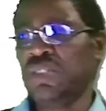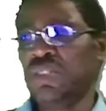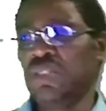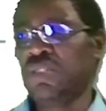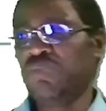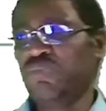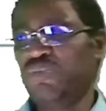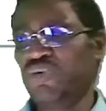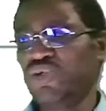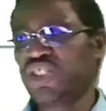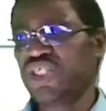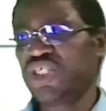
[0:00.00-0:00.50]

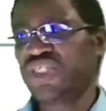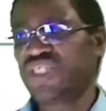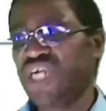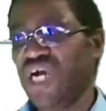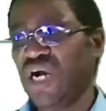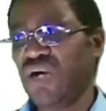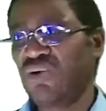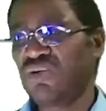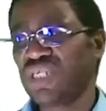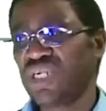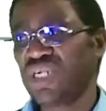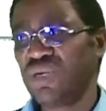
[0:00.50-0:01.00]
Put it
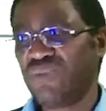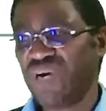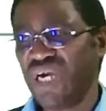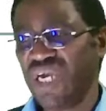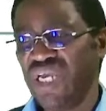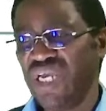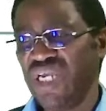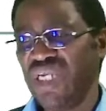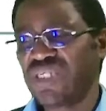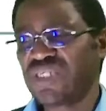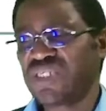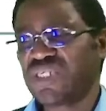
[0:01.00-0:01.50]
down. Number
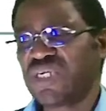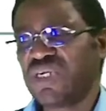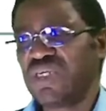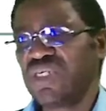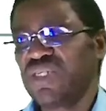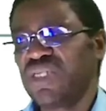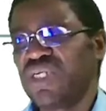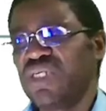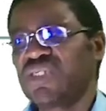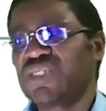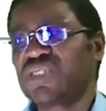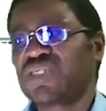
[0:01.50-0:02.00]
8 say
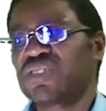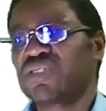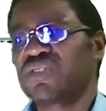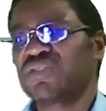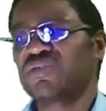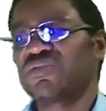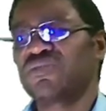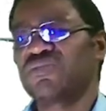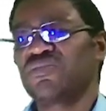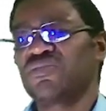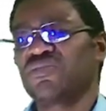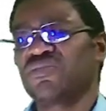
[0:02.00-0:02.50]
this.
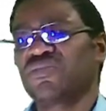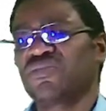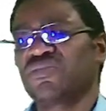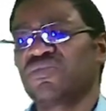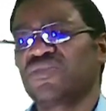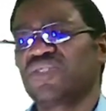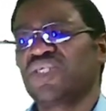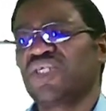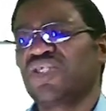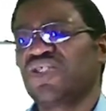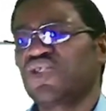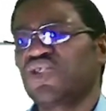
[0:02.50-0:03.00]

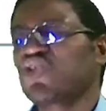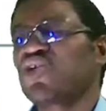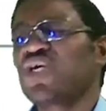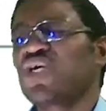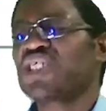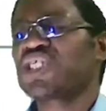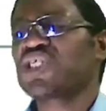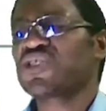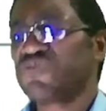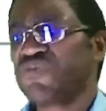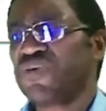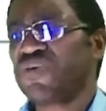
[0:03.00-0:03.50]

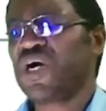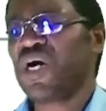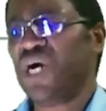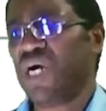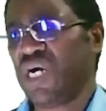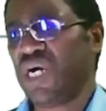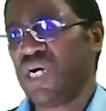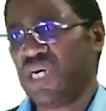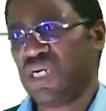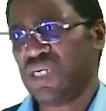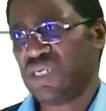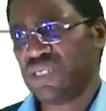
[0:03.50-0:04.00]

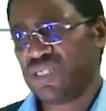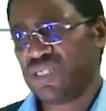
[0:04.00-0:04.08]
Transfer